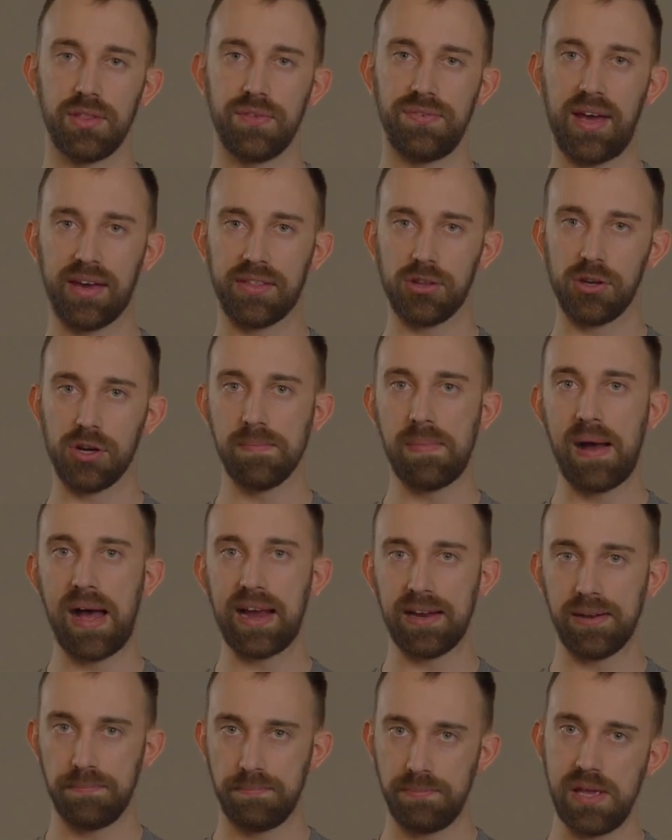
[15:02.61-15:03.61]
the fact that you're
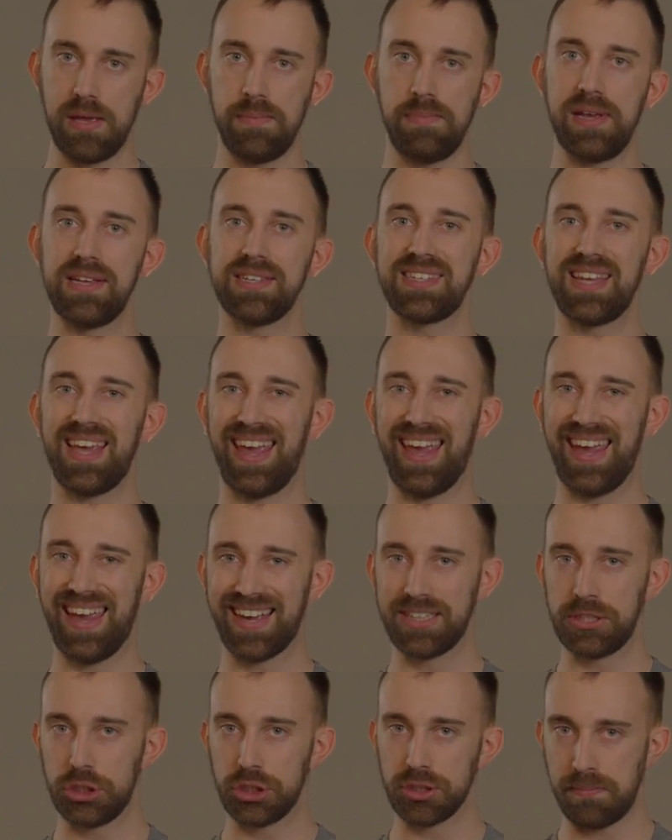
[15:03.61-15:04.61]
buying BBs
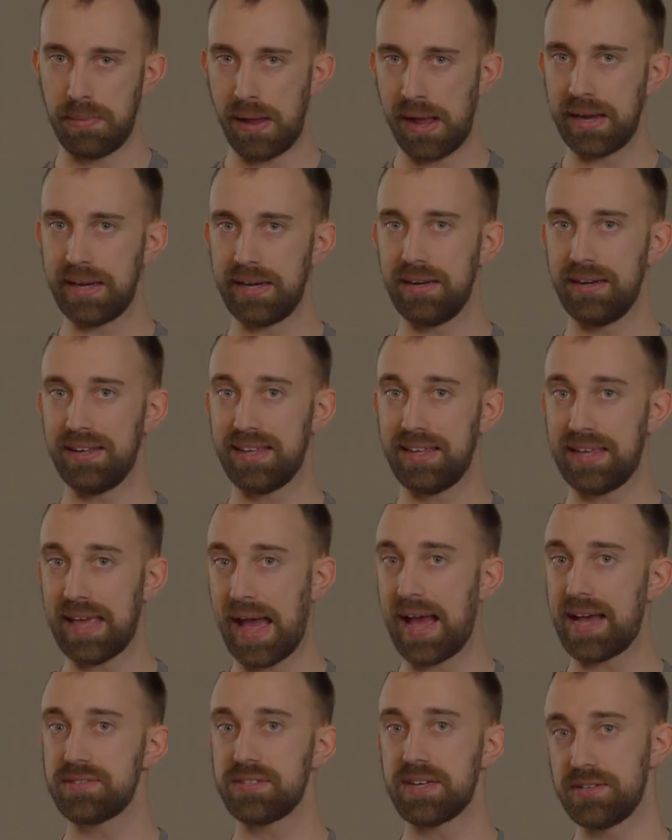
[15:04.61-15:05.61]
and you're buying
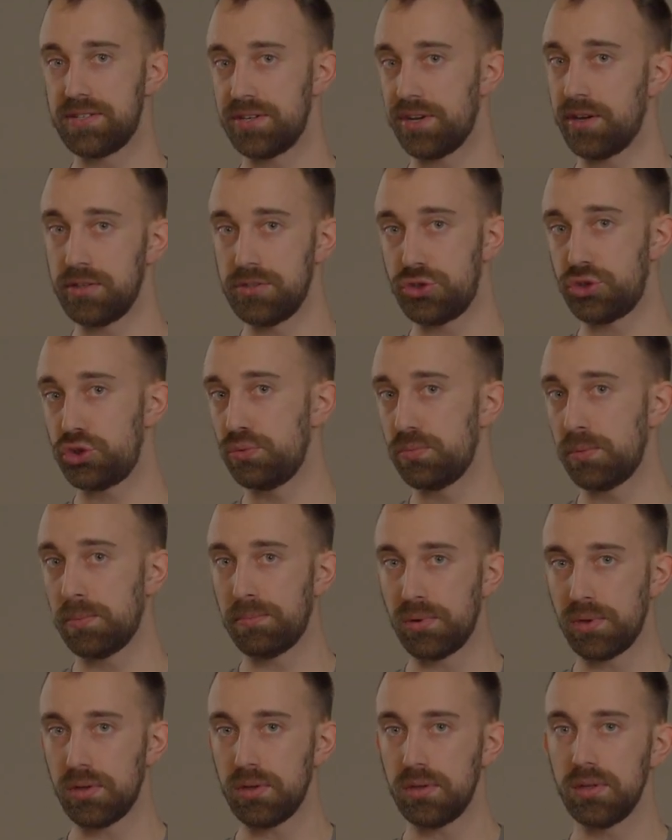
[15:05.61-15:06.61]
gas as a
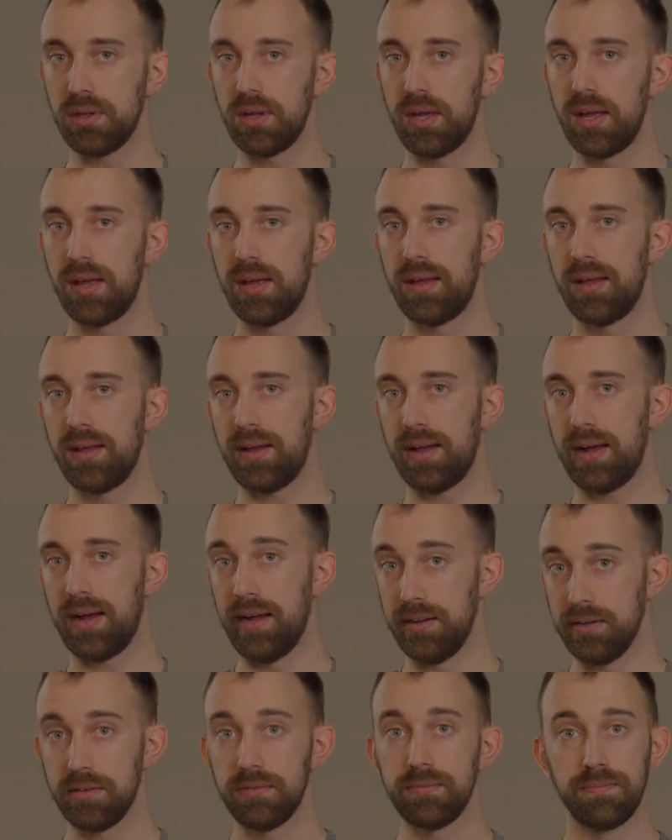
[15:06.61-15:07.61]
consumable
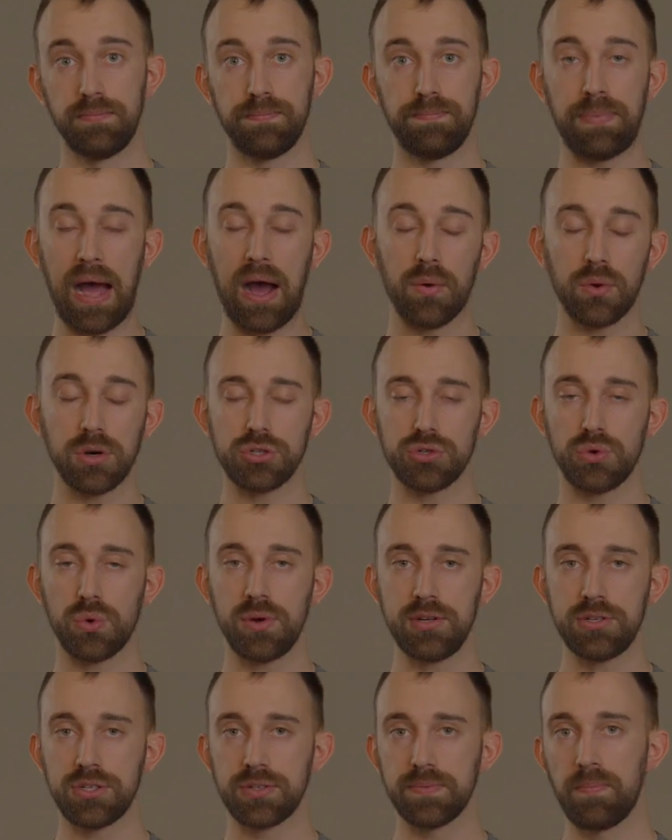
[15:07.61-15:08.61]
power
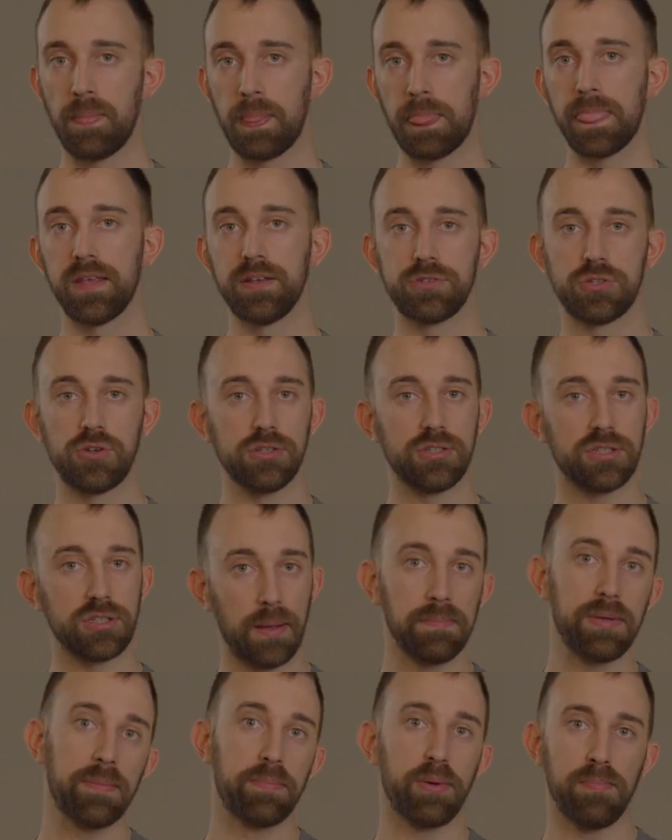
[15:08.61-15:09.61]
source. So
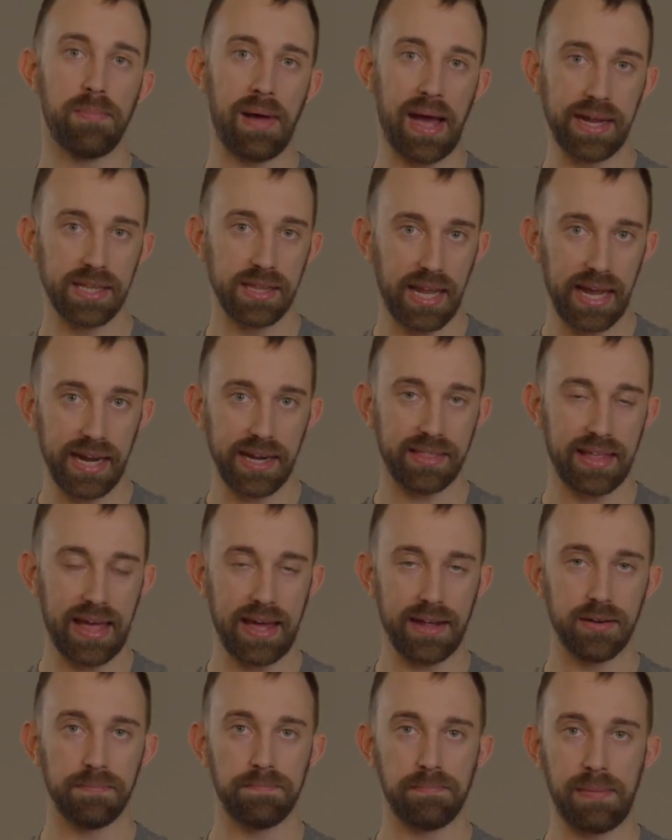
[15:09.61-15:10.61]
some people might like
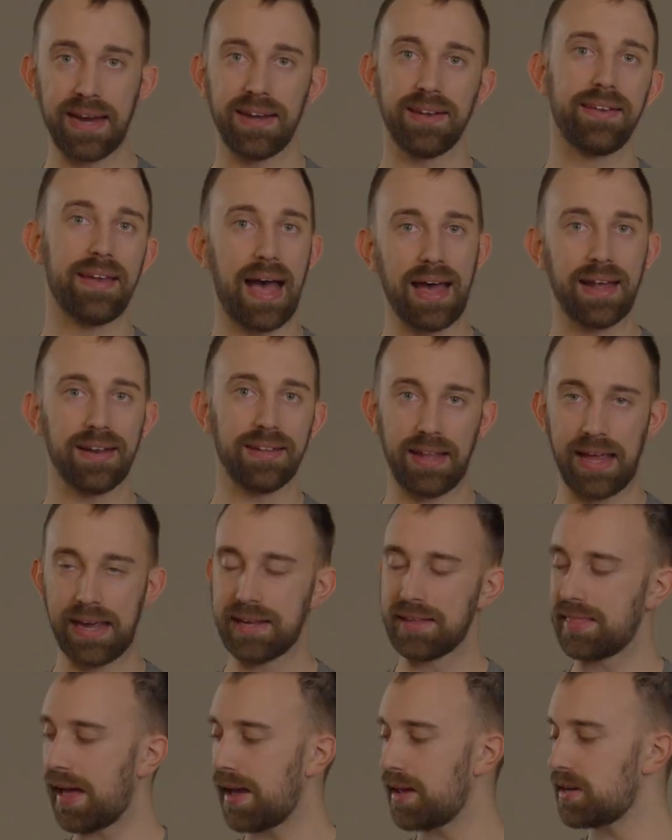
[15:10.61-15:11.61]
that, might not
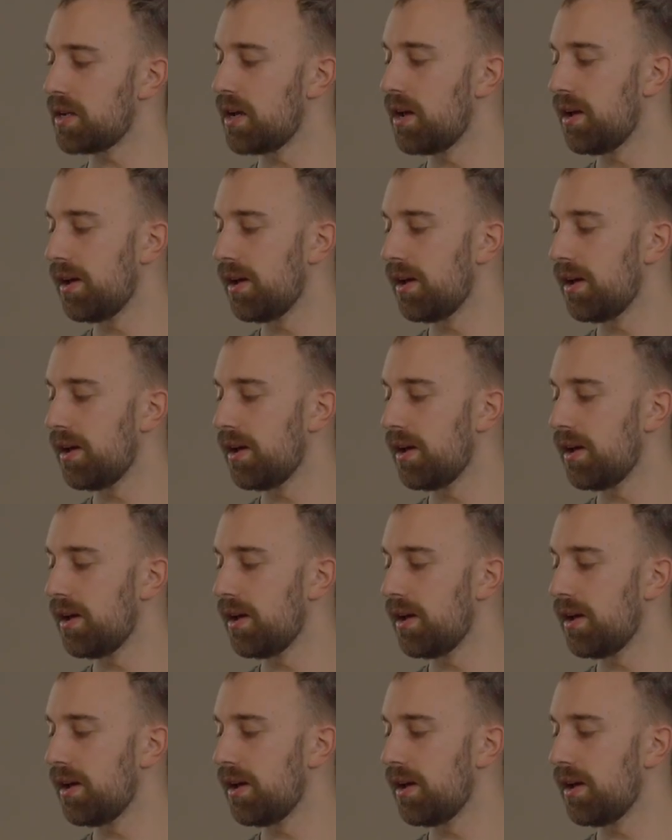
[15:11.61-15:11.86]
like that.